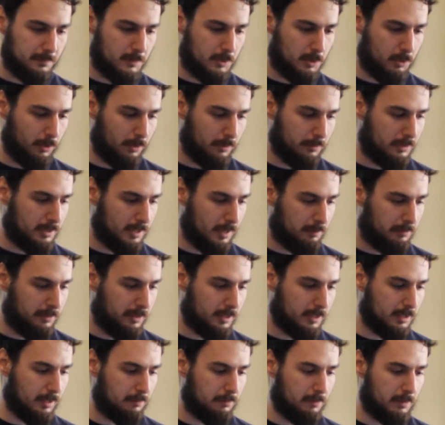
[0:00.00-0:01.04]
sort of
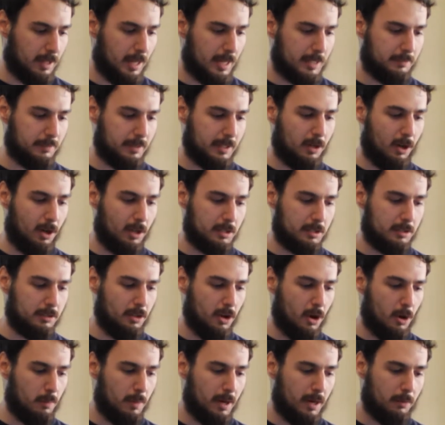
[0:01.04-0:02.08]
subfield of philosophy called
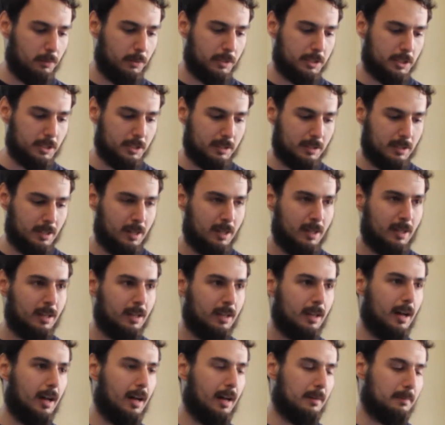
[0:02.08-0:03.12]
NOMA, which is
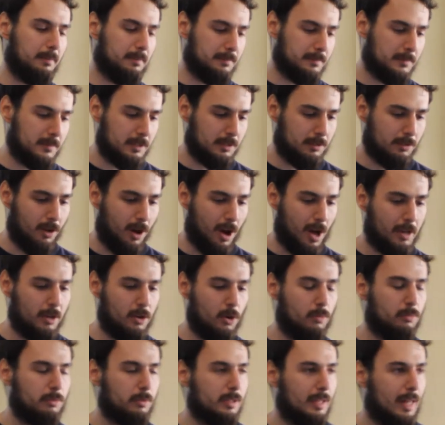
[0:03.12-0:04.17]
um,
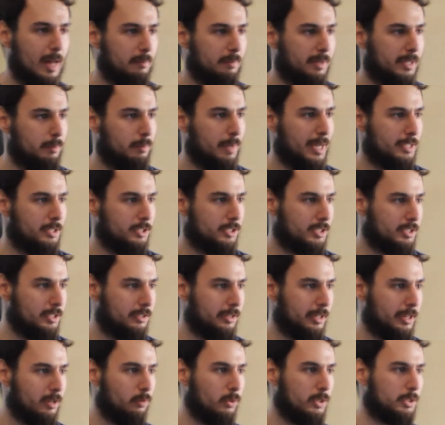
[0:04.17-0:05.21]
non-overlapping
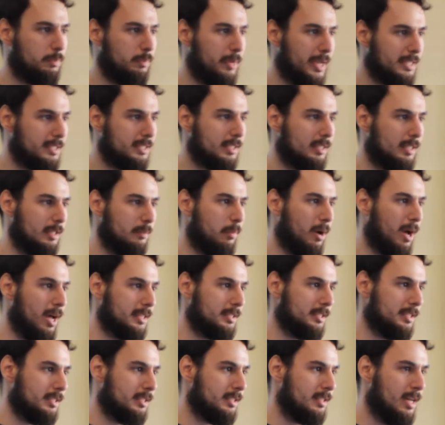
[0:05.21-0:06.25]
magisteria, which basically
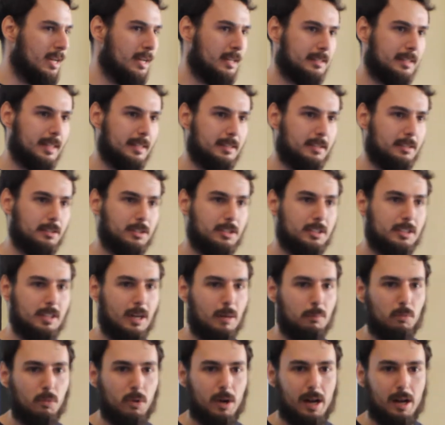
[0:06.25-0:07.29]
posits that there's
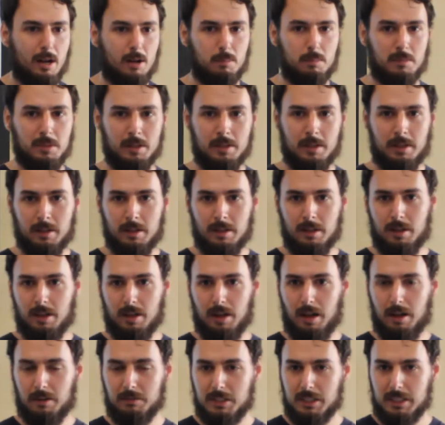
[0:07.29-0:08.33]
some realm
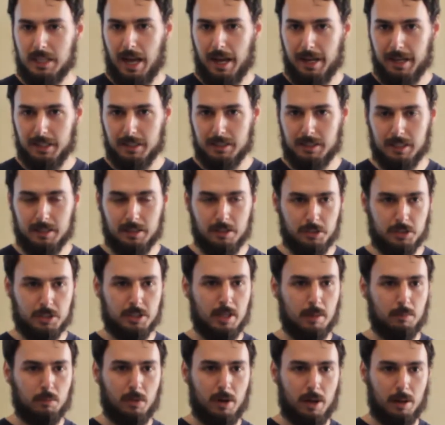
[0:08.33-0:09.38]
of science and there's
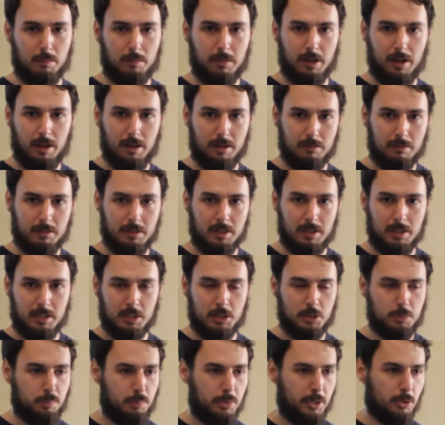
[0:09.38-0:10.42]
some realm of
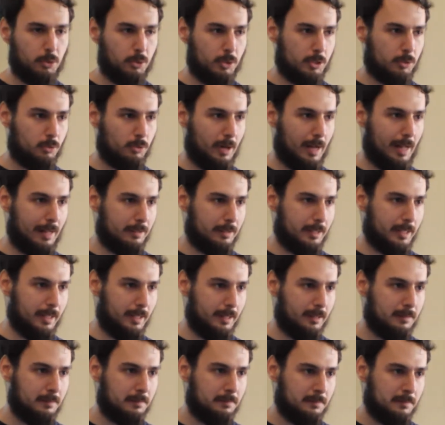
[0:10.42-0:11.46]
spirituality,